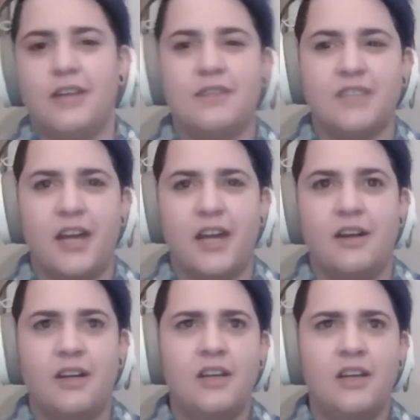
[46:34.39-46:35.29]
You have to kind of
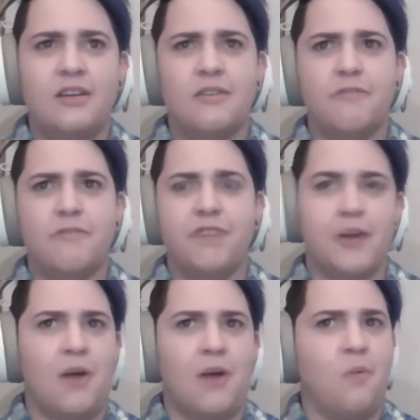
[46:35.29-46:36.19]
figure
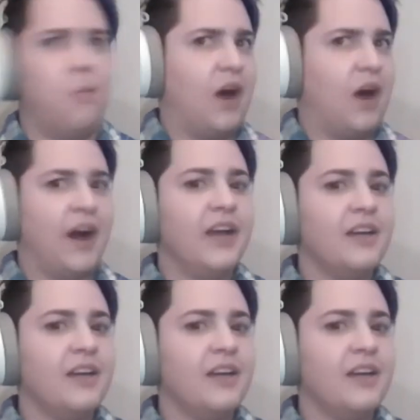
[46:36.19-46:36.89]
out why.